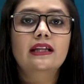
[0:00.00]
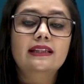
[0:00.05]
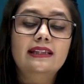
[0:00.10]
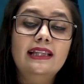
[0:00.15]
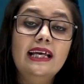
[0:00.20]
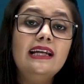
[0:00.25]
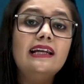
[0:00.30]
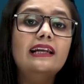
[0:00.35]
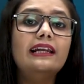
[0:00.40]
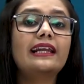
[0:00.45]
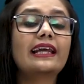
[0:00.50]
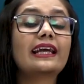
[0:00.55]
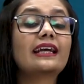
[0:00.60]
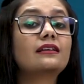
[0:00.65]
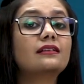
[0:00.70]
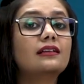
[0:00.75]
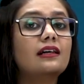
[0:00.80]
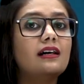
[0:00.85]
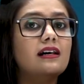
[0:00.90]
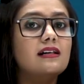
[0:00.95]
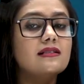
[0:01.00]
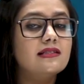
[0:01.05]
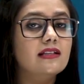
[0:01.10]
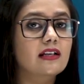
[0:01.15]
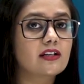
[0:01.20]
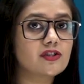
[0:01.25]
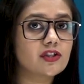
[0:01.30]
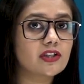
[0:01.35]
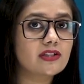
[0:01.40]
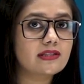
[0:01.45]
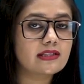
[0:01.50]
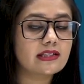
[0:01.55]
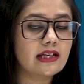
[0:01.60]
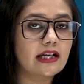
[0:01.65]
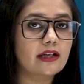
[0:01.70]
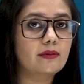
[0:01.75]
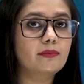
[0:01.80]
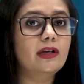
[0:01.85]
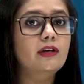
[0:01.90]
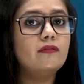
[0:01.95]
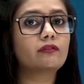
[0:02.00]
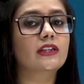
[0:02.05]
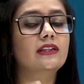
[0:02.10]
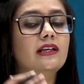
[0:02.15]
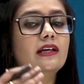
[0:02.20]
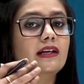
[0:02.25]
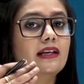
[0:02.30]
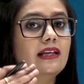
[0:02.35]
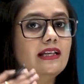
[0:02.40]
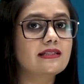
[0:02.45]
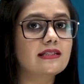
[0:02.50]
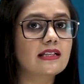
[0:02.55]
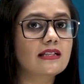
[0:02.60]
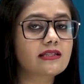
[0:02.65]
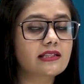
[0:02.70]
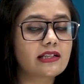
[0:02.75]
then link the assertion statement with the reason